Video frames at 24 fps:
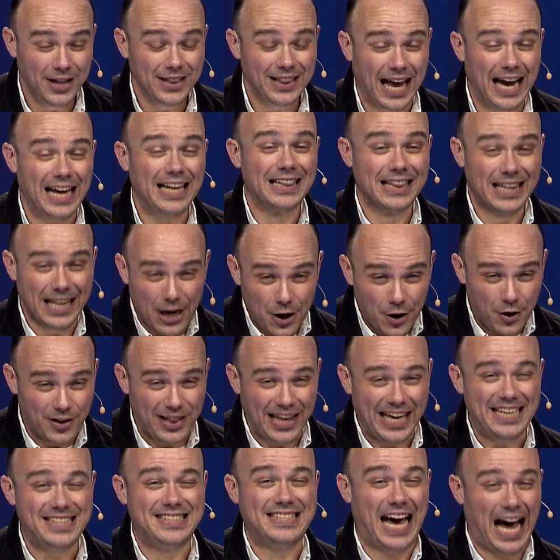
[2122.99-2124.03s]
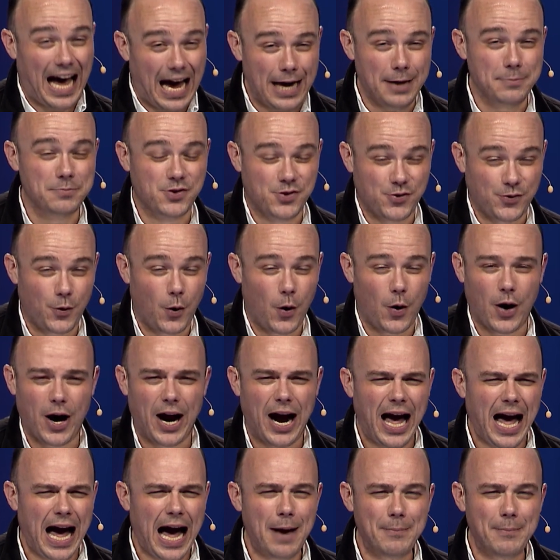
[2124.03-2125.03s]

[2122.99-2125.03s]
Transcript: Like, literally, times four.